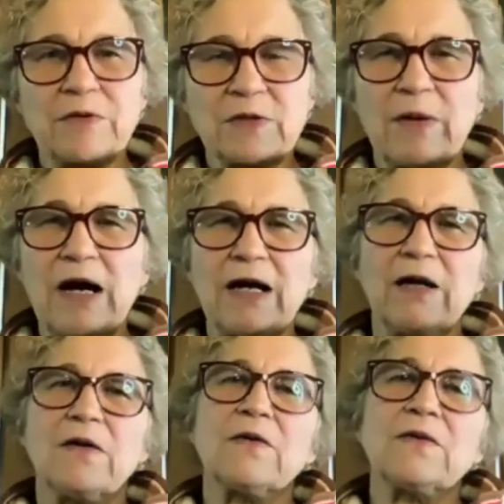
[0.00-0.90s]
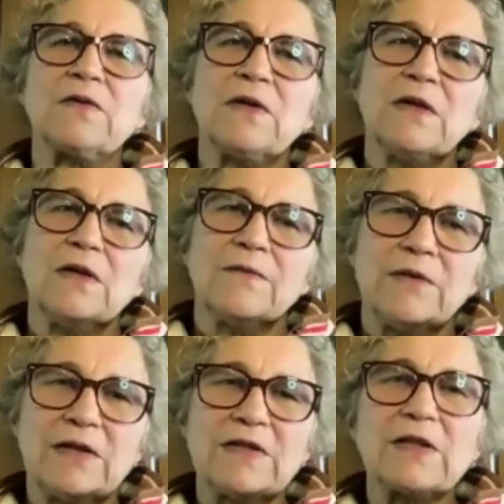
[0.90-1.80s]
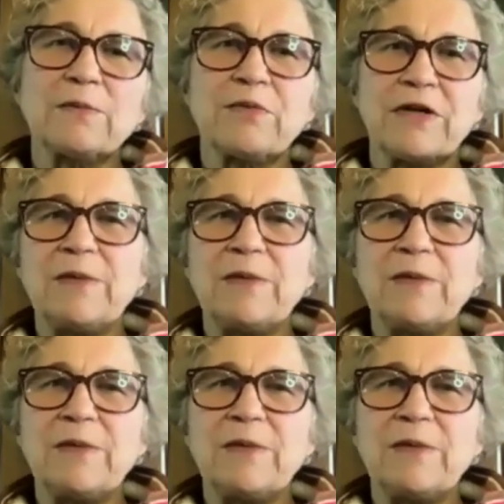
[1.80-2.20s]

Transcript: smiles. This is a pretty